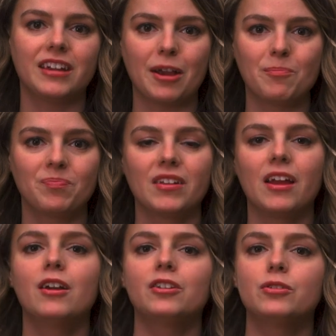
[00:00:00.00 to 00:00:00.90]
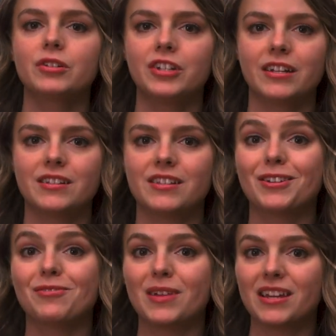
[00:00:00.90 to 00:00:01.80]
name, your chances
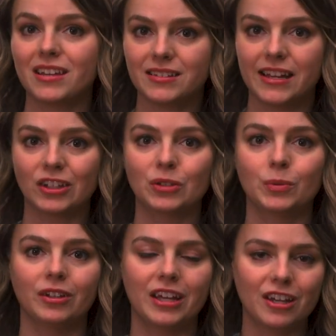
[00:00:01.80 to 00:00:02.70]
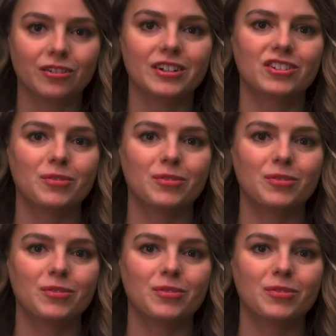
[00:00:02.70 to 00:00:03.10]
of making sales will increase